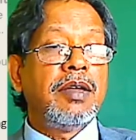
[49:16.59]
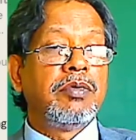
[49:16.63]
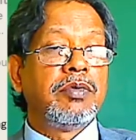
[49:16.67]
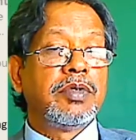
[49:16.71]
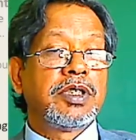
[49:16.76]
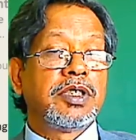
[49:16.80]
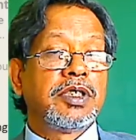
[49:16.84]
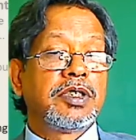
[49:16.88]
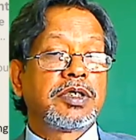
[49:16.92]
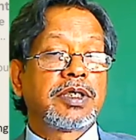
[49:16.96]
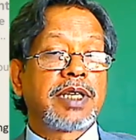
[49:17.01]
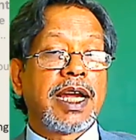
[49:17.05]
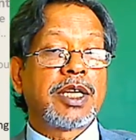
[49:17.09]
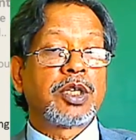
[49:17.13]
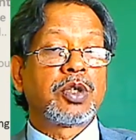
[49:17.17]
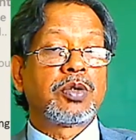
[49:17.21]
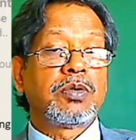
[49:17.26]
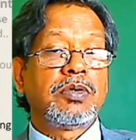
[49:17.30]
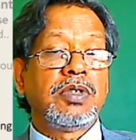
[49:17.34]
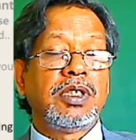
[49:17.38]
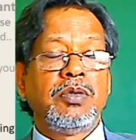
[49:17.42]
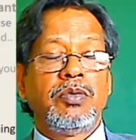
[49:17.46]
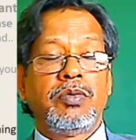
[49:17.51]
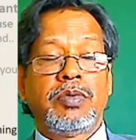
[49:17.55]
which is
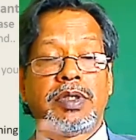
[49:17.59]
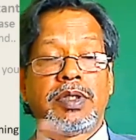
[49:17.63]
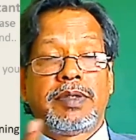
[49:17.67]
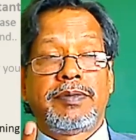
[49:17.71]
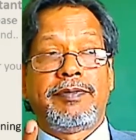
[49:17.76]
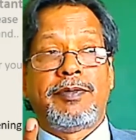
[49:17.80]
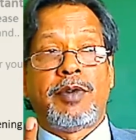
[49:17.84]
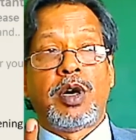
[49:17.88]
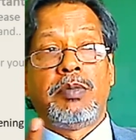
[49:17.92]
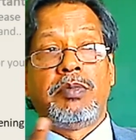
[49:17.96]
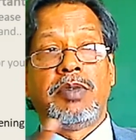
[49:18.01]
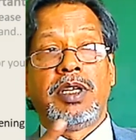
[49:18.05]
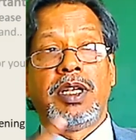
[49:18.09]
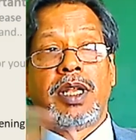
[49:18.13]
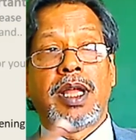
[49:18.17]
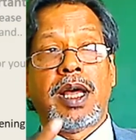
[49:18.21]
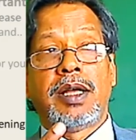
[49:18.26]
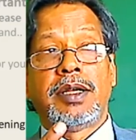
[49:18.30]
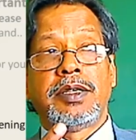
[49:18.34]
casual, with formal